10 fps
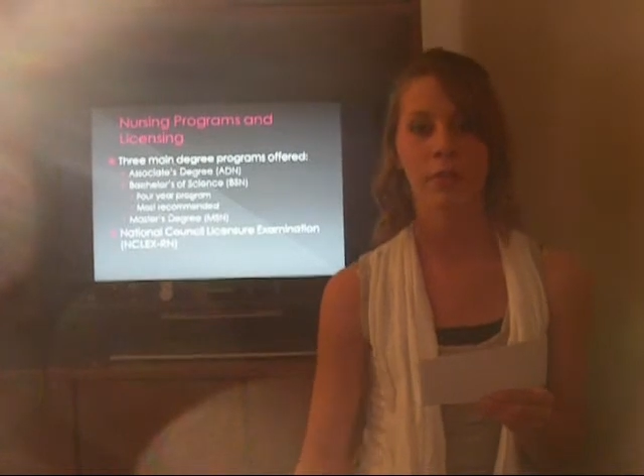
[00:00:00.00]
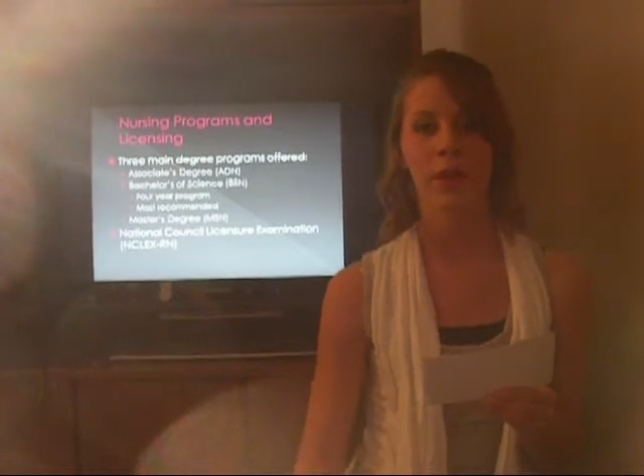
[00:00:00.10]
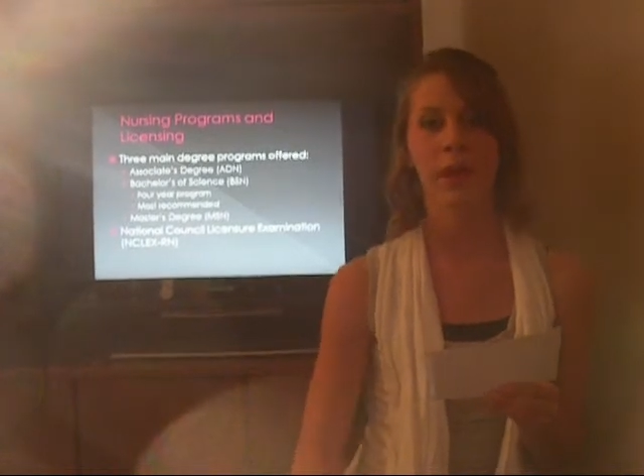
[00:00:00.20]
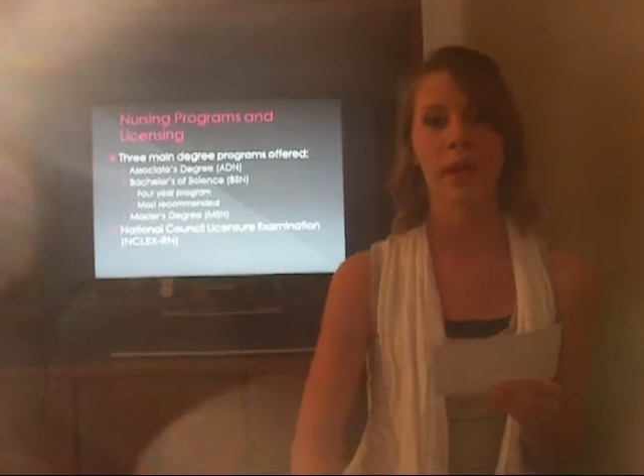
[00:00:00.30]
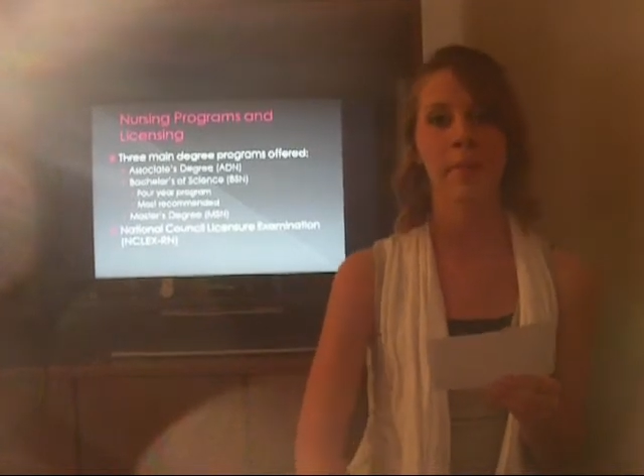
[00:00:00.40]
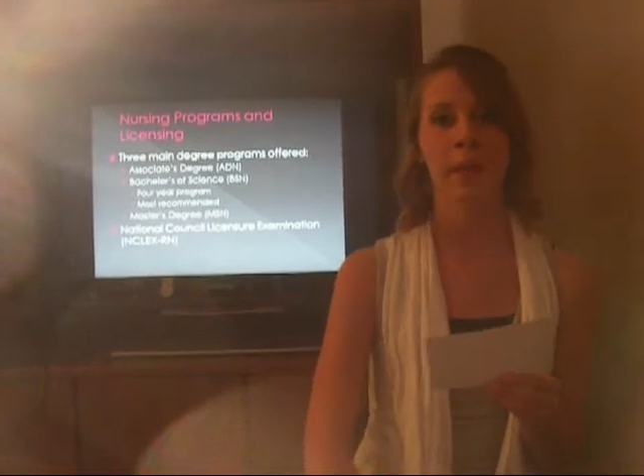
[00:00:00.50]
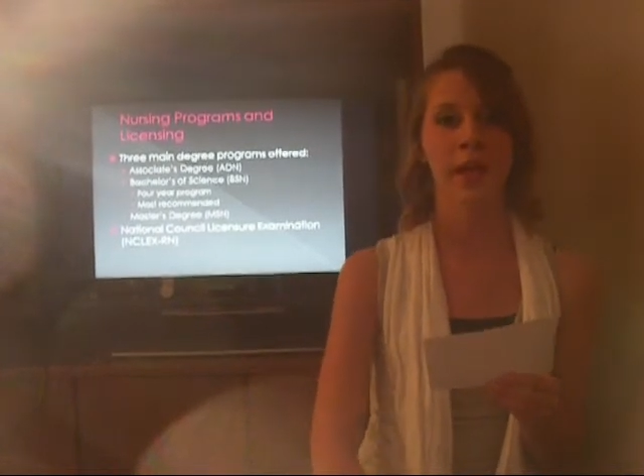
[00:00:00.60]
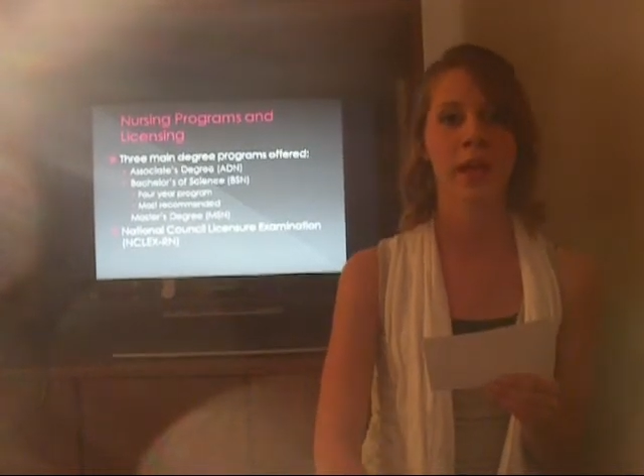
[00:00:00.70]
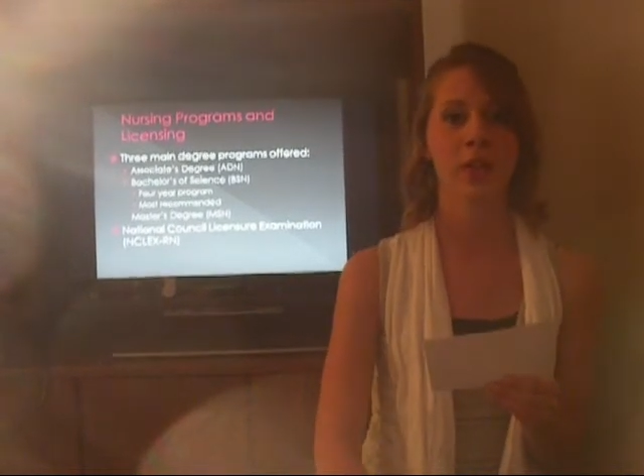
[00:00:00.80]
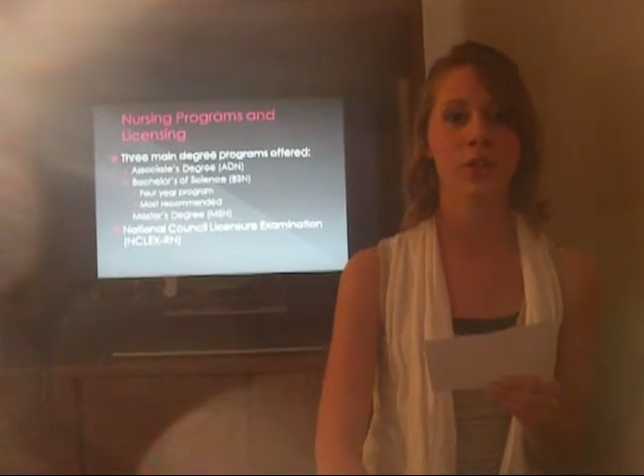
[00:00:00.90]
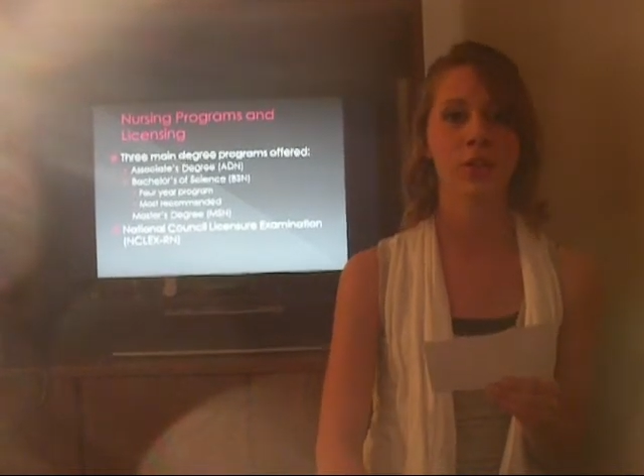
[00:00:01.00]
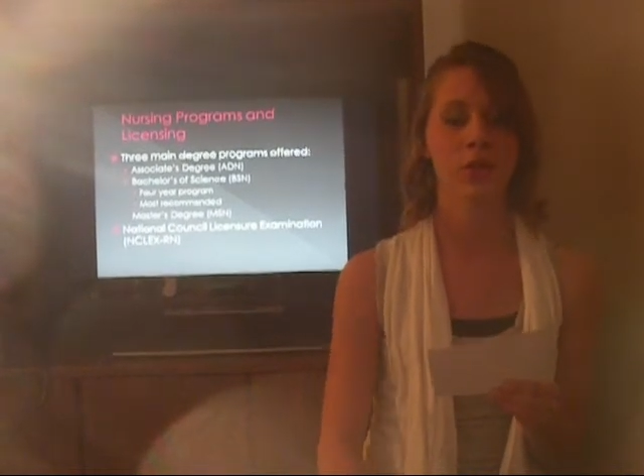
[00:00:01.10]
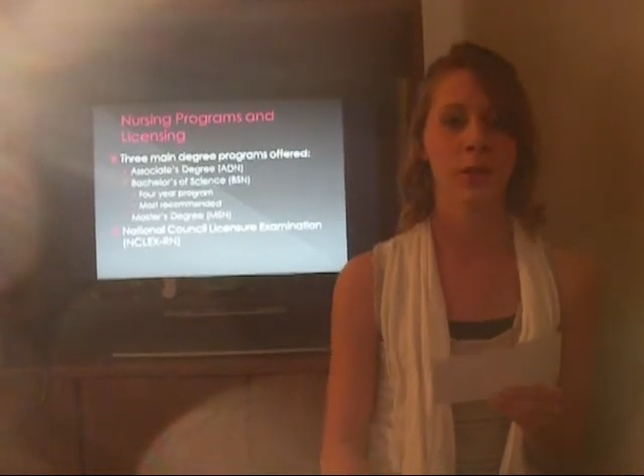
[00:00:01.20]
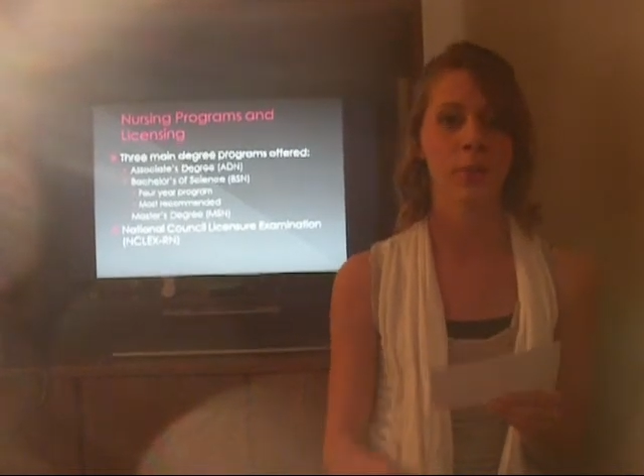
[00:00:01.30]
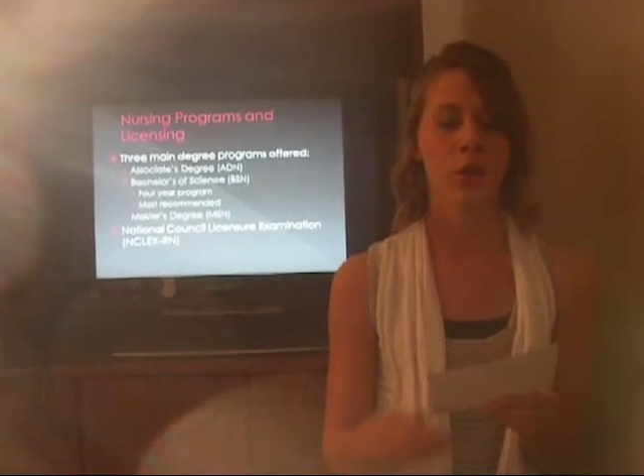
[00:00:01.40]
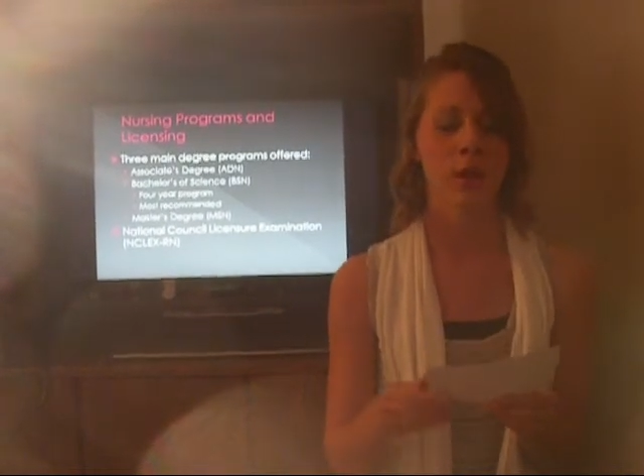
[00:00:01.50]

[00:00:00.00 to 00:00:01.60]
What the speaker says: 3 main degree